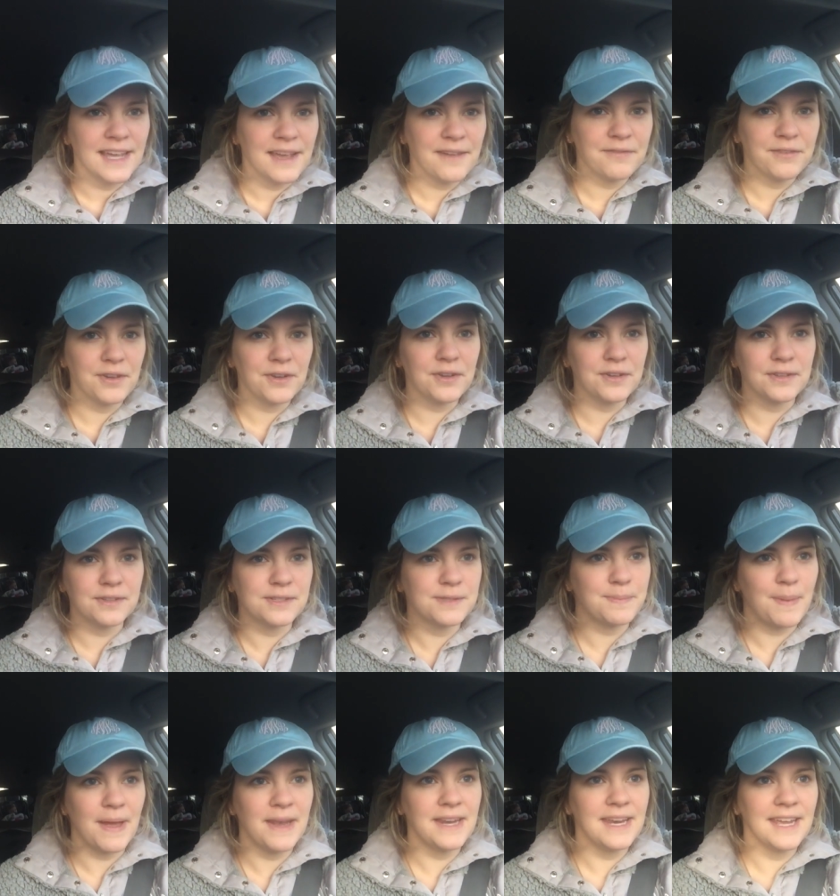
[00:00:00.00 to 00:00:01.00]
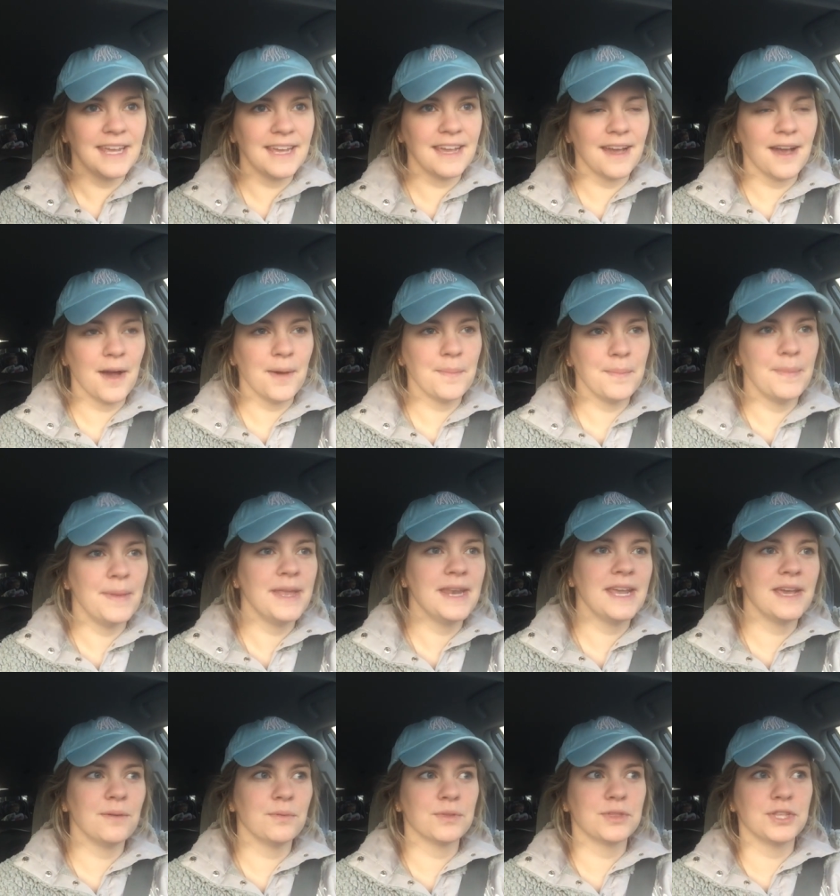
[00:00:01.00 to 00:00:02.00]
if you're spending a
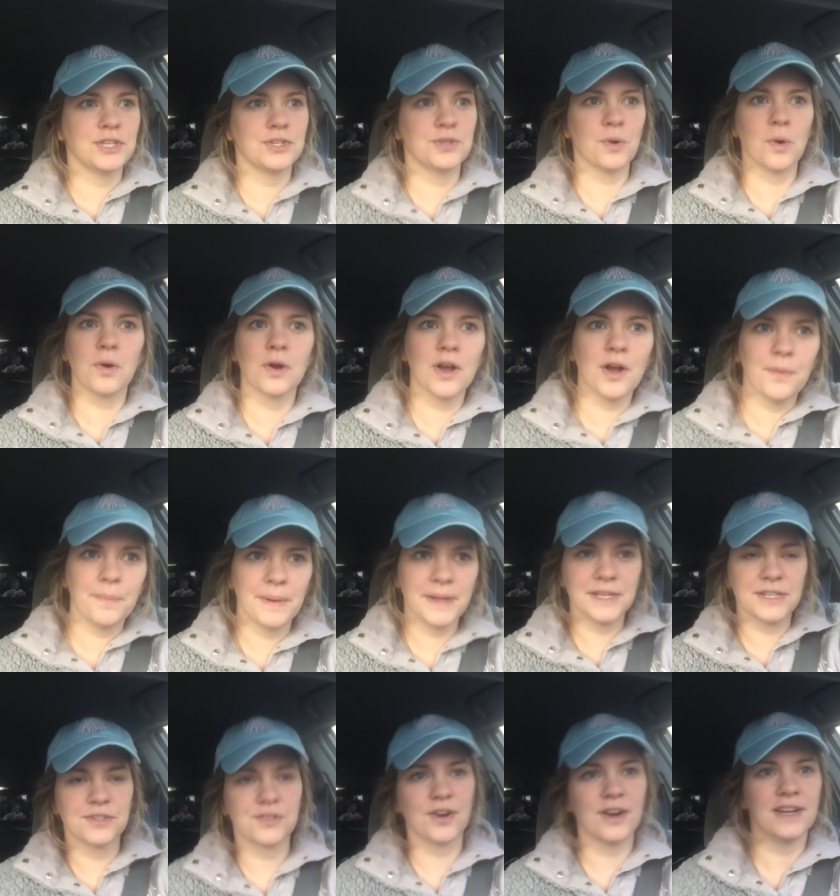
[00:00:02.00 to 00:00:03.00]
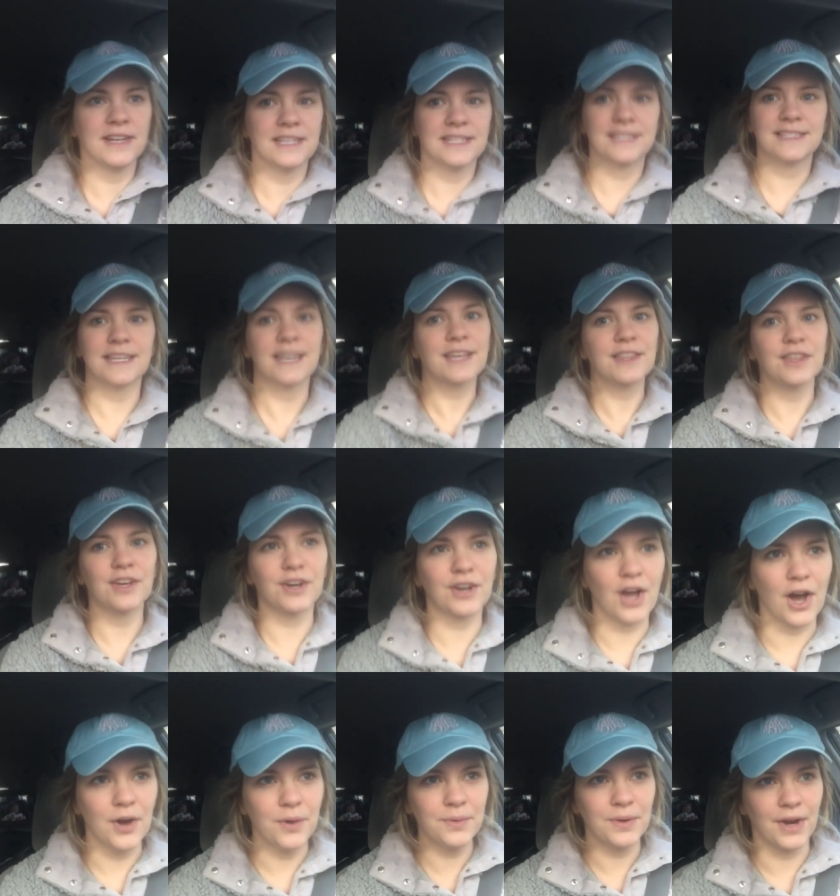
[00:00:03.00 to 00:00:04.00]
minute with the door open trying to stick their
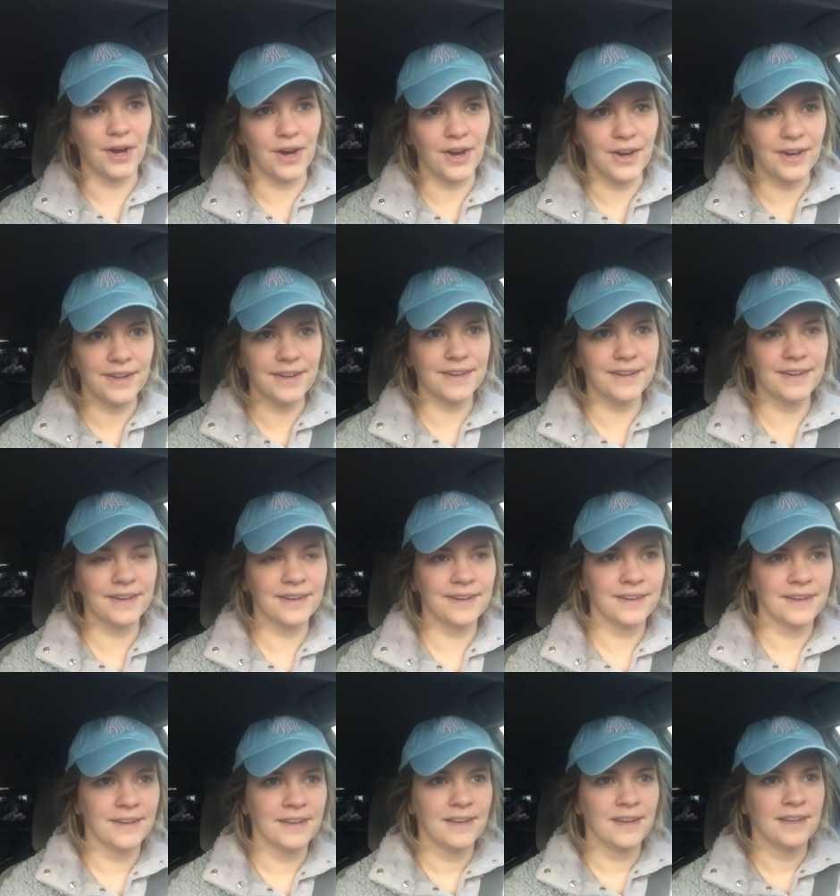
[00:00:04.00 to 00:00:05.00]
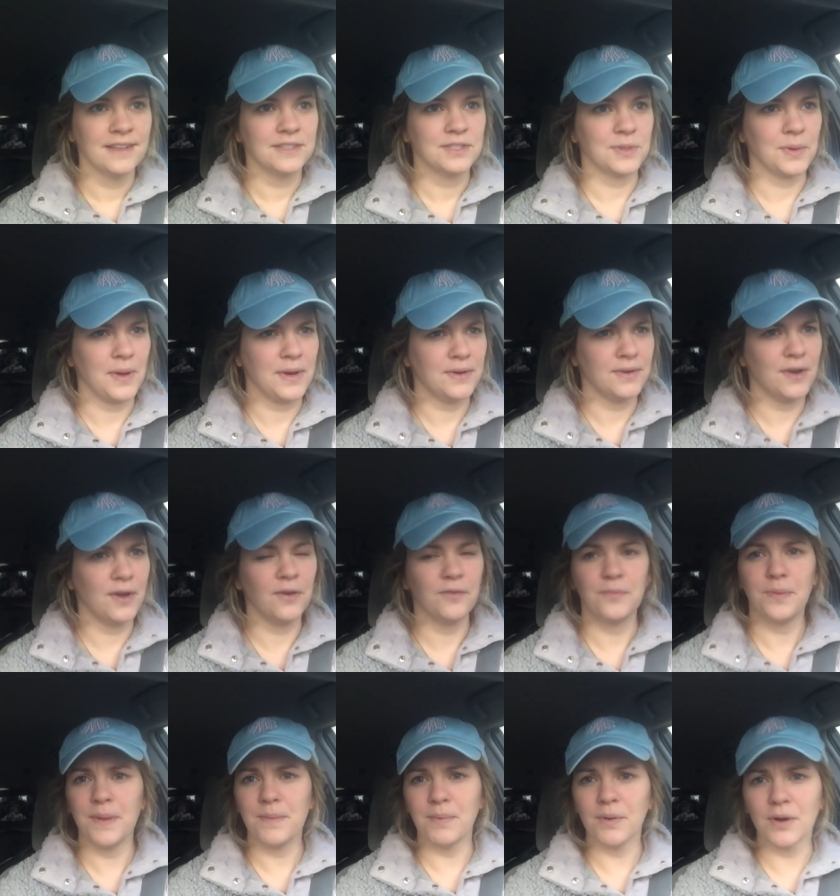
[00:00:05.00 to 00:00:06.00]
coat on. So I don't know
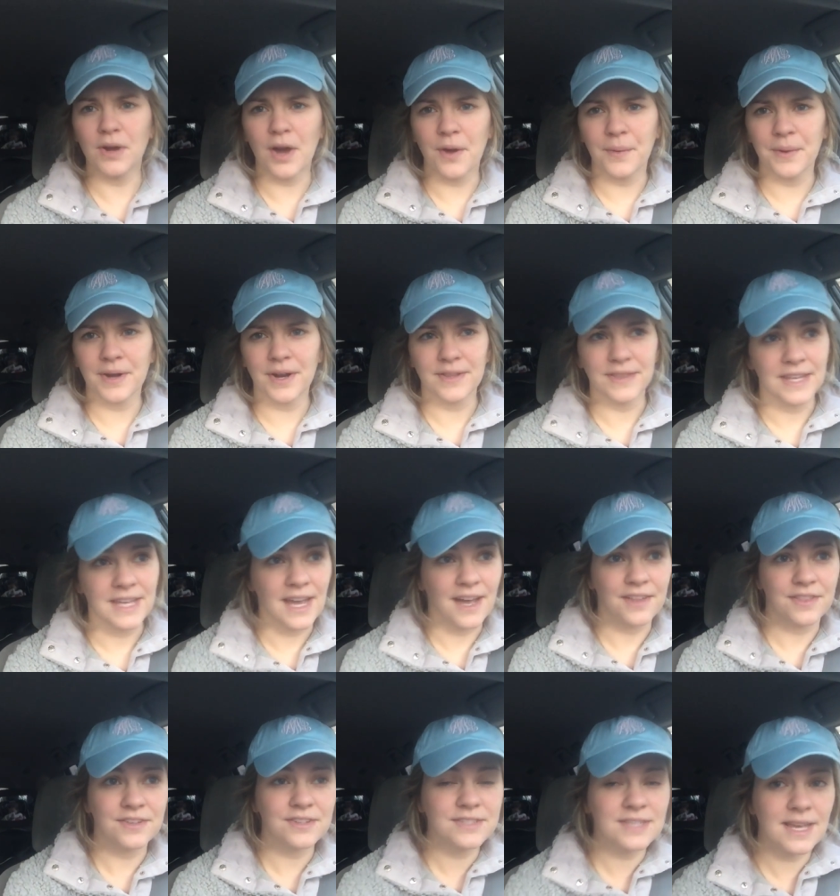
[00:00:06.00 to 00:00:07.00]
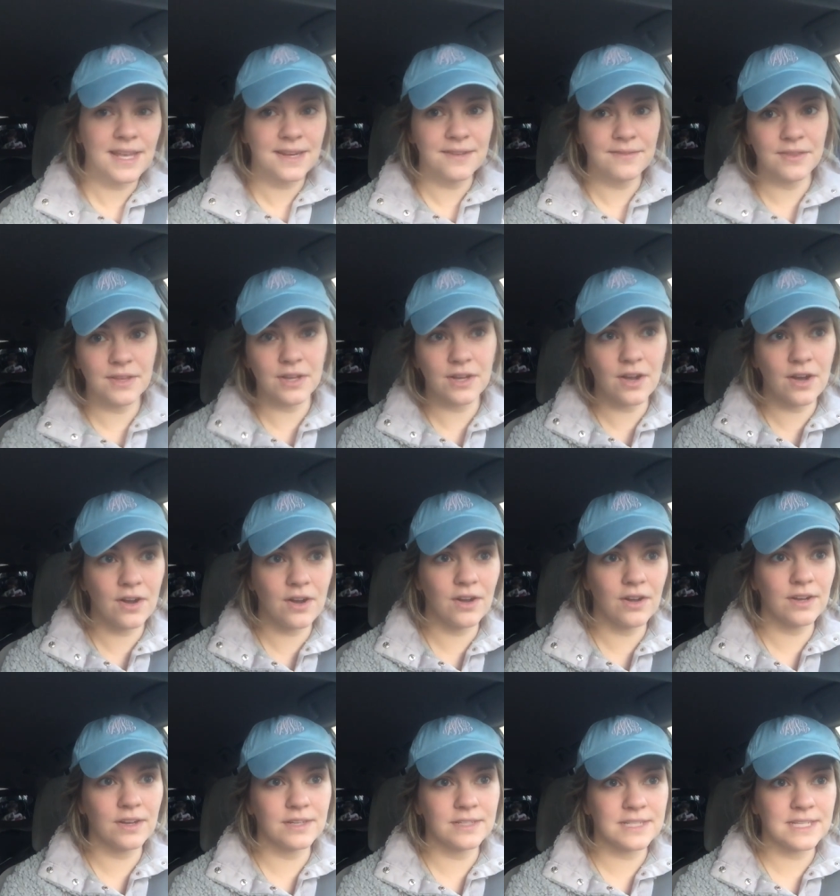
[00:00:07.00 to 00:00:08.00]
if people go in on the other side of their
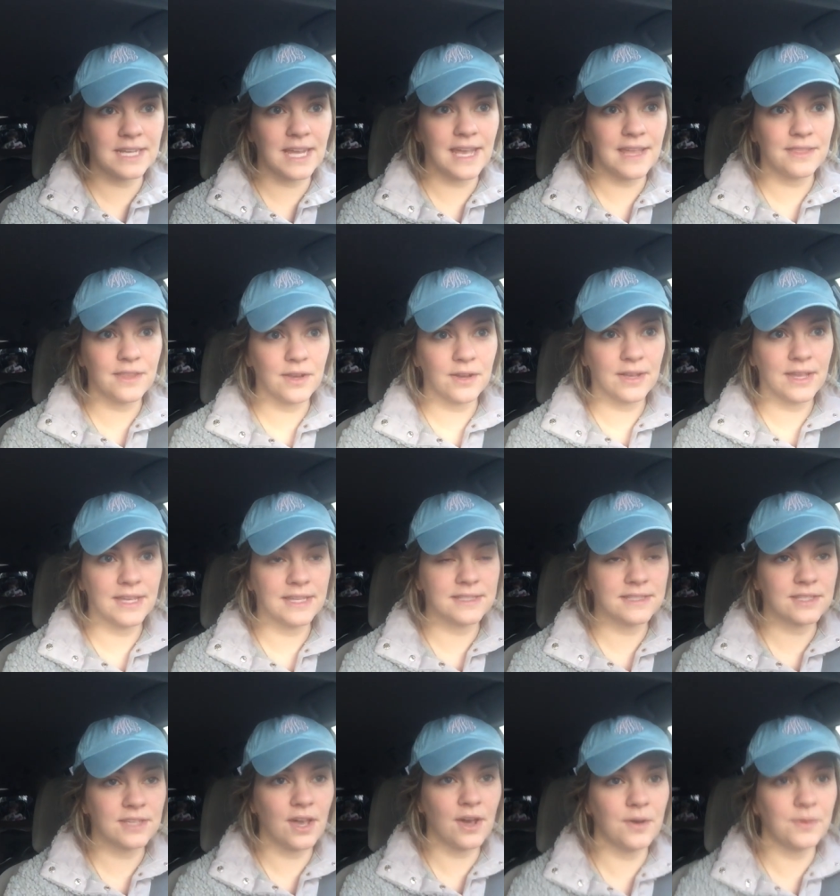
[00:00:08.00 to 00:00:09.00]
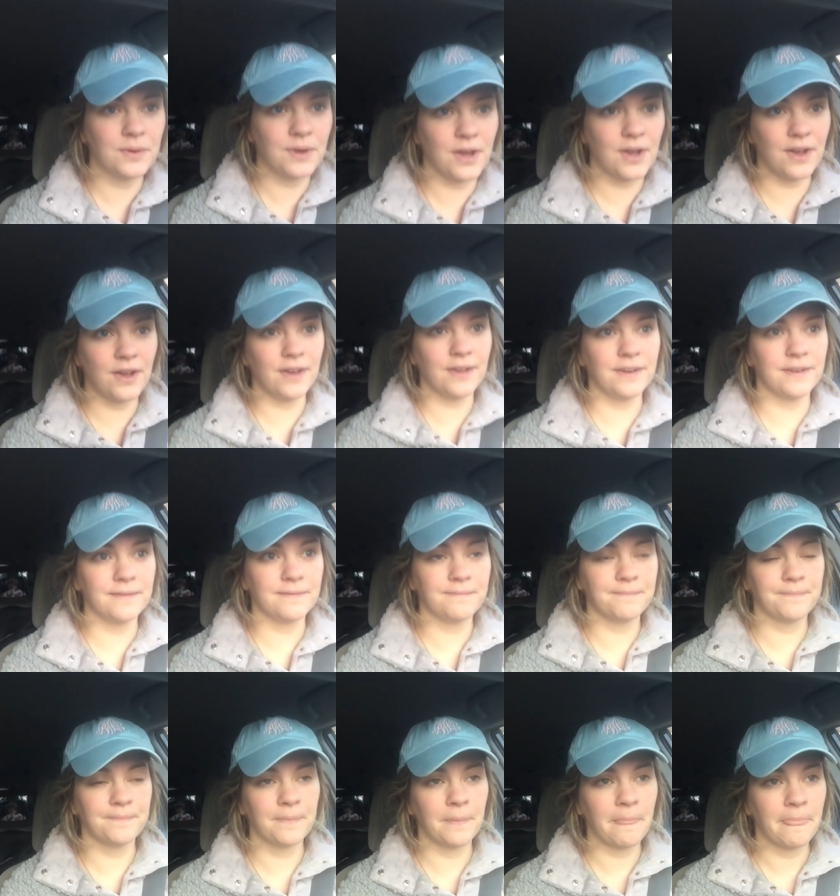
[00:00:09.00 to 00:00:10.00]
car to get their kid's coat
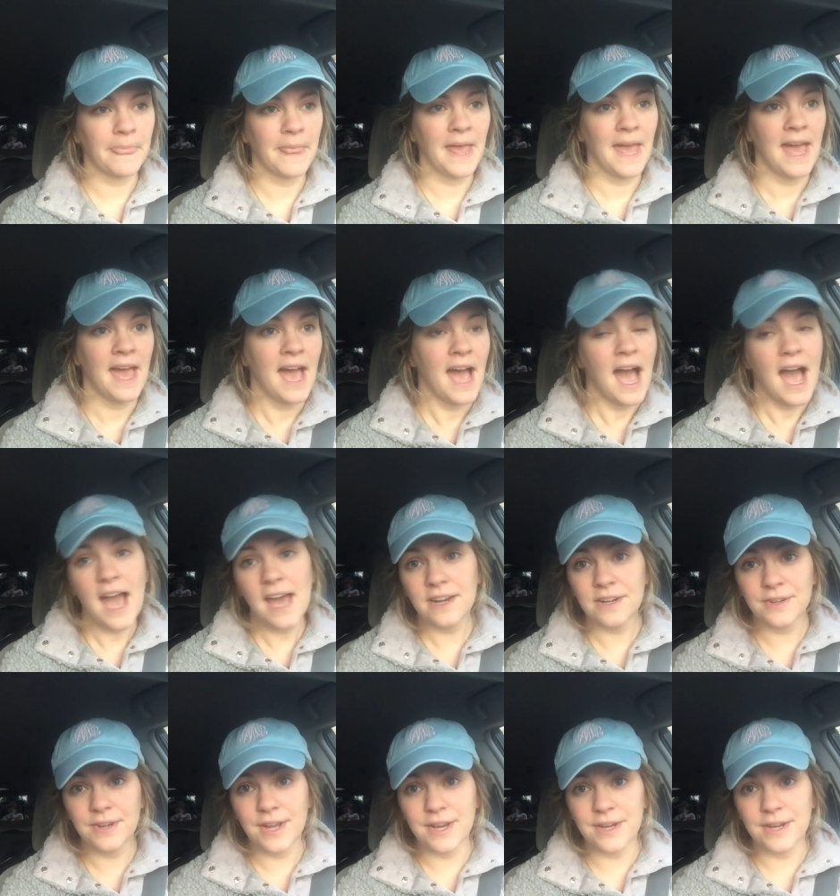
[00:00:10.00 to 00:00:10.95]
on. I don't